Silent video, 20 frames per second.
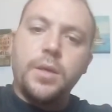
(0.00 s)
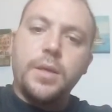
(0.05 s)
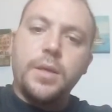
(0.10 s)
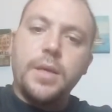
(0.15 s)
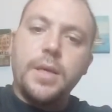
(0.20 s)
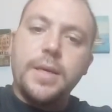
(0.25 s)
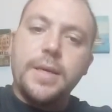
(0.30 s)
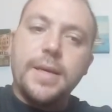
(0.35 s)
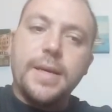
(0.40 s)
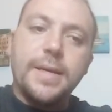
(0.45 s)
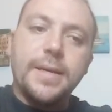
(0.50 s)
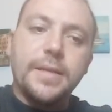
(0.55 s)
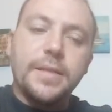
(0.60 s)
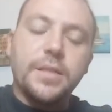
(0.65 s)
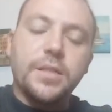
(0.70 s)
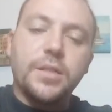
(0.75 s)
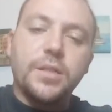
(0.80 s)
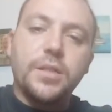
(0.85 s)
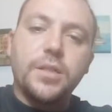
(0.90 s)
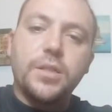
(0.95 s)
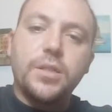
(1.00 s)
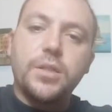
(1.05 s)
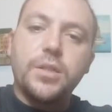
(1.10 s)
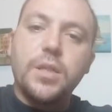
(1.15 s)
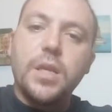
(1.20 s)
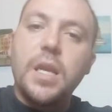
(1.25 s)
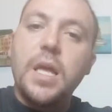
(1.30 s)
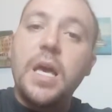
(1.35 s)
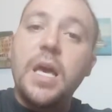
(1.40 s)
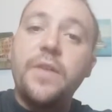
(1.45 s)
yeah, guys,
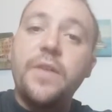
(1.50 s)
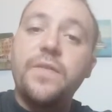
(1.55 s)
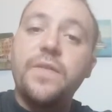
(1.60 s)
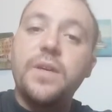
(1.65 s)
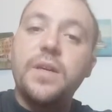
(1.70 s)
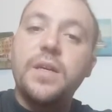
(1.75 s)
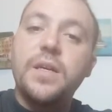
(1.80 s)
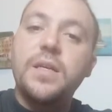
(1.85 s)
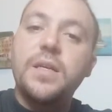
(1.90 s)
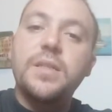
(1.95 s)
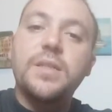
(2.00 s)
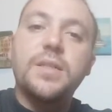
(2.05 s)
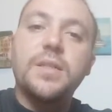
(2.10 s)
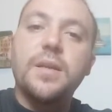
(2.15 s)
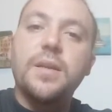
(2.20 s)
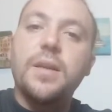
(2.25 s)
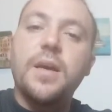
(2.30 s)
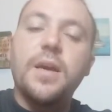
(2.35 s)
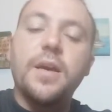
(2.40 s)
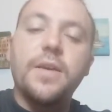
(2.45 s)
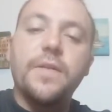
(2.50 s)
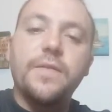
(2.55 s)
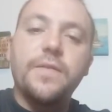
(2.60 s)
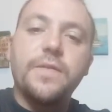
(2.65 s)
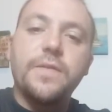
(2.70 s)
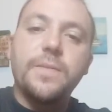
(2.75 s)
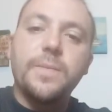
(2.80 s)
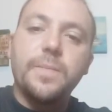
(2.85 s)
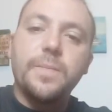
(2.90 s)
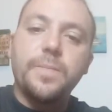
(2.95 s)
life is
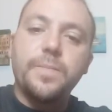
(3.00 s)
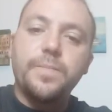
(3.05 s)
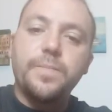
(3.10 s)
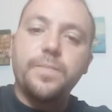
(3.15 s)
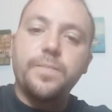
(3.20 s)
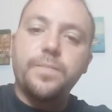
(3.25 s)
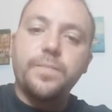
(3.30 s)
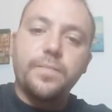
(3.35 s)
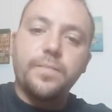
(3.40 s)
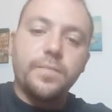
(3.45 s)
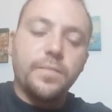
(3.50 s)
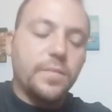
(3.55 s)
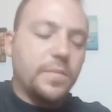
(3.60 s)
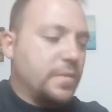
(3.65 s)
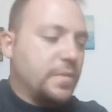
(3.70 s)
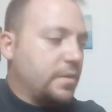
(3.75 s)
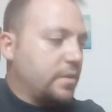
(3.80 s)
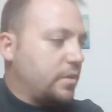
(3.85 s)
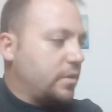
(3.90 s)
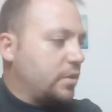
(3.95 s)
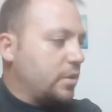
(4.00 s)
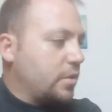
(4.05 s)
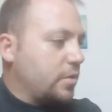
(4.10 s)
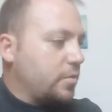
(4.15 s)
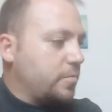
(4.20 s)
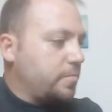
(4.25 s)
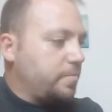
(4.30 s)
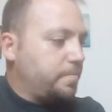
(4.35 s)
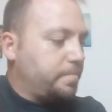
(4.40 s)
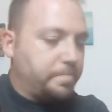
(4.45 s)
life. And so